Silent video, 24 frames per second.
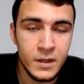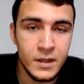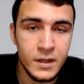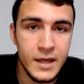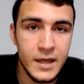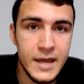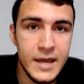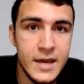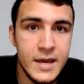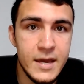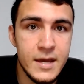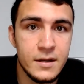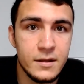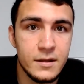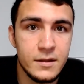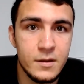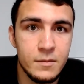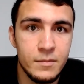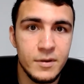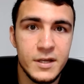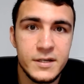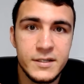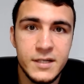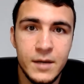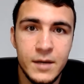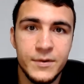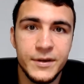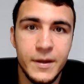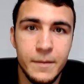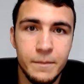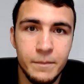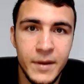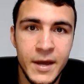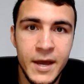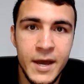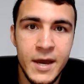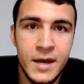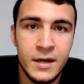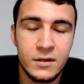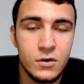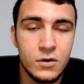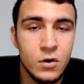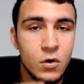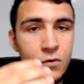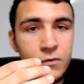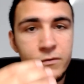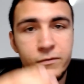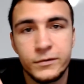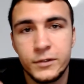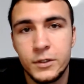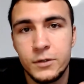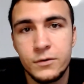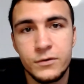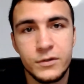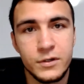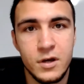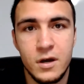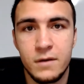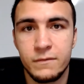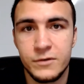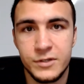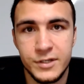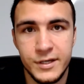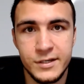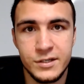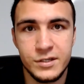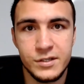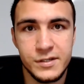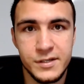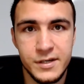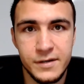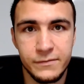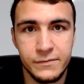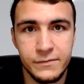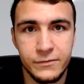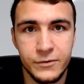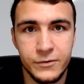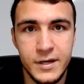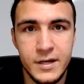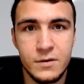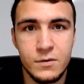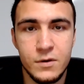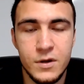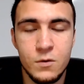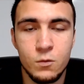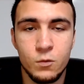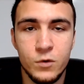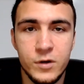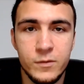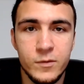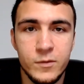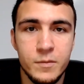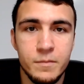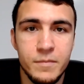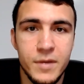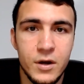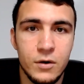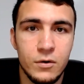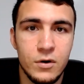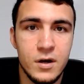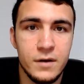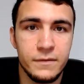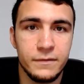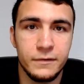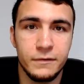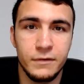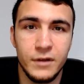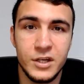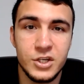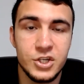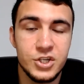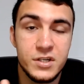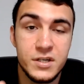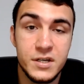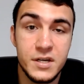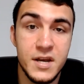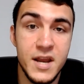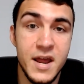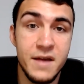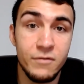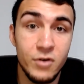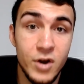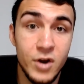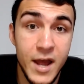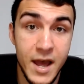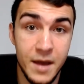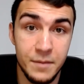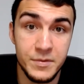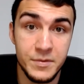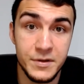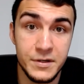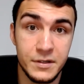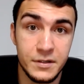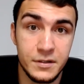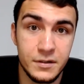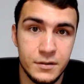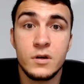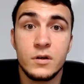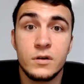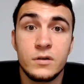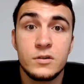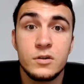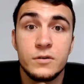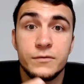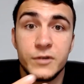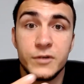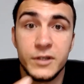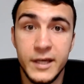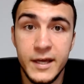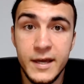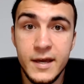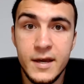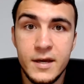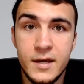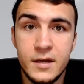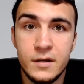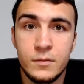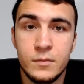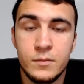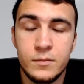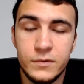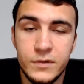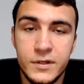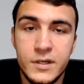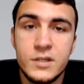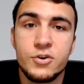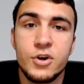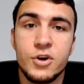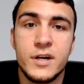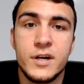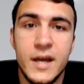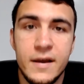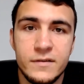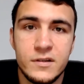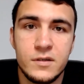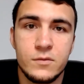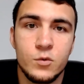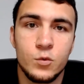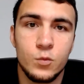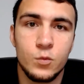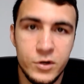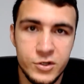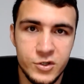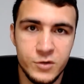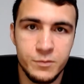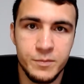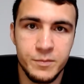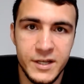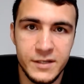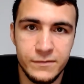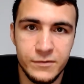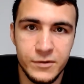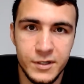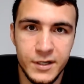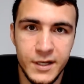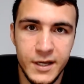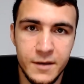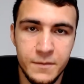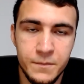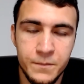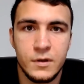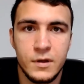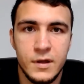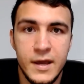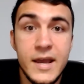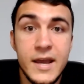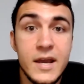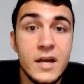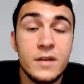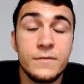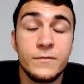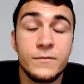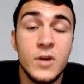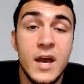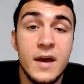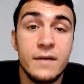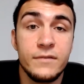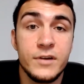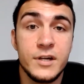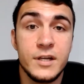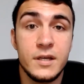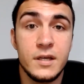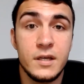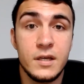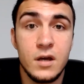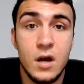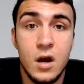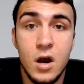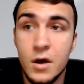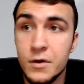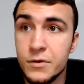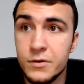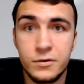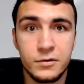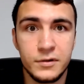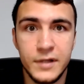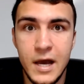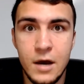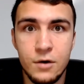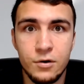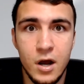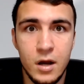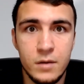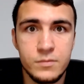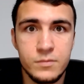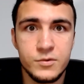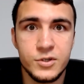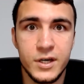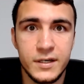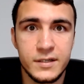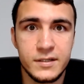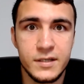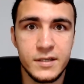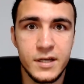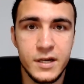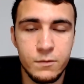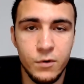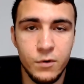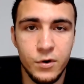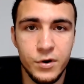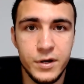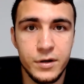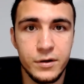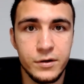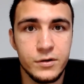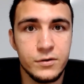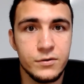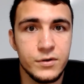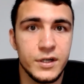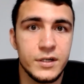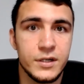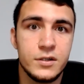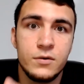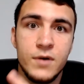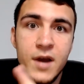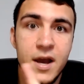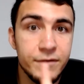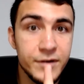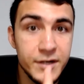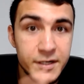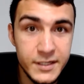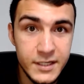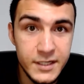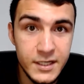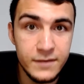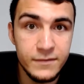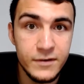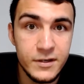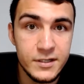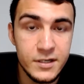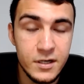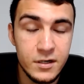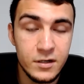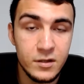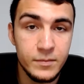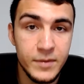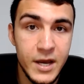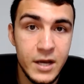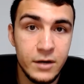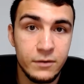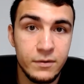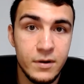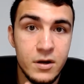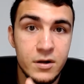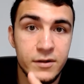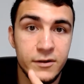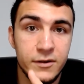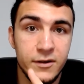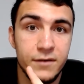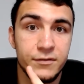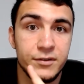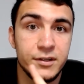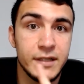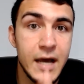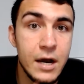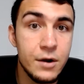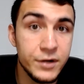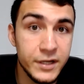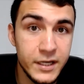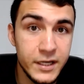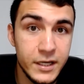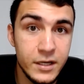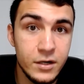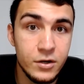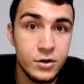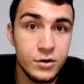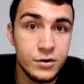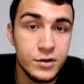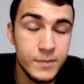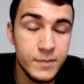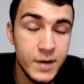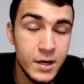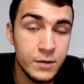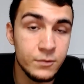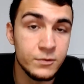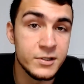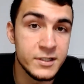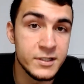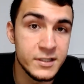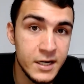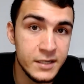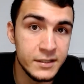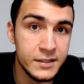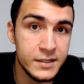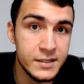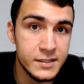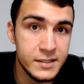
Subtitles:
And then by the time I get back, the whole flow of the conversation is different, and it would have been better off if that just had never happened. So if you can, please try to have someone watch your pets for the day. And if you have any other loud objects anywhere near you, like don't have any TVs on in the background, if you have a loud heater, you might want to silence